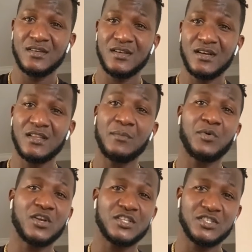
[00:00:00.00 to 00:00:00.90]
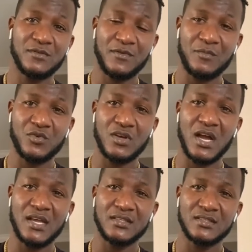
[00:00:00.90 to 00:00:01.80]
an apology from you
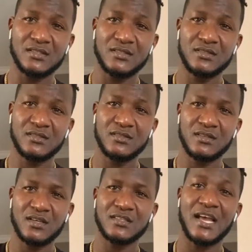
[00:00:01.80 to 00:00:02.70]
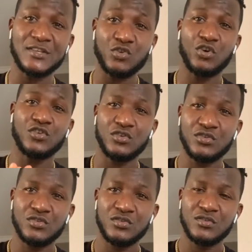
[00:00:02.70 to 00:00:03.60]
guys. Because I saw
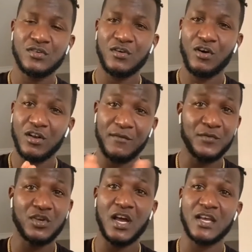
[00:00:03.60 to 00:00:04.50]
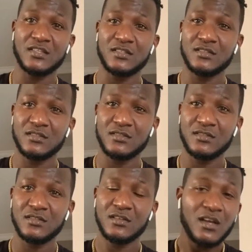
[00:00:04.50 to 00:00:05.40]
all of you guys
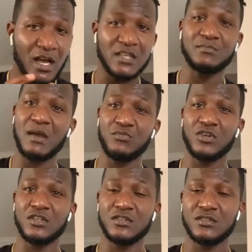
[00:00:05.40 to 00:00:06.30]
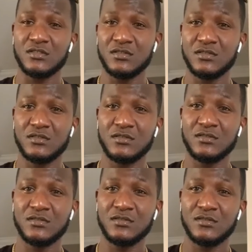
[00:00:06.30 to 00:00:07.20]
as my brothers.
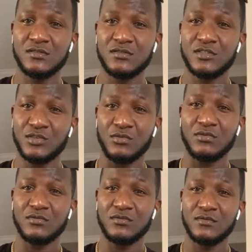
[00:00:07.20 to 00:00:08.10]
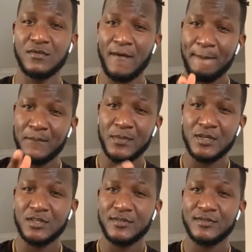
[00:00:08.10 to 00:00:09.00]
So,
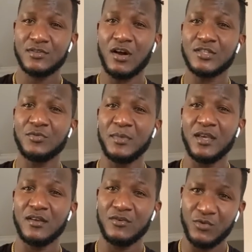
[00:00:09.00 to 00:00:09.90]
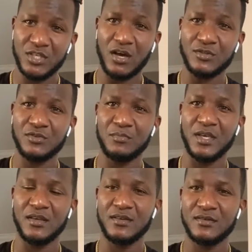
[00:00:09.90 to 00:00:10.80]
talk to me, reach out to me.
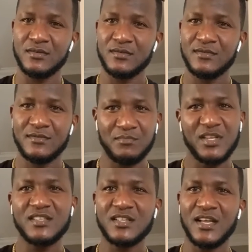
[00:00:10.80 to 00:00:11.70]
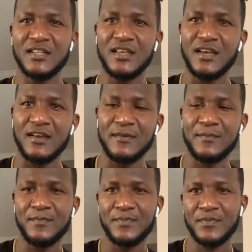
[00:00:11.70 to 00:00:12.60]
Please clear the air.
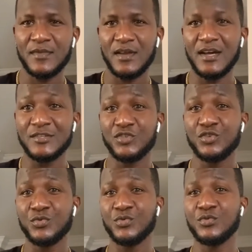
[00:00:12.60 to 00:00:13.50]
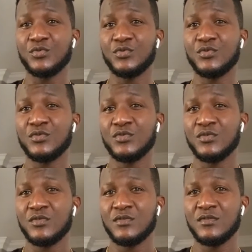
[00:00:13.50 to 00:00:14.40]
And to
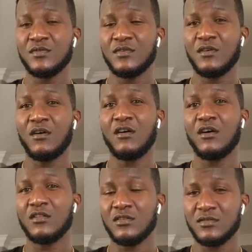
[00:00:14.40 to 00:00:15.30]
all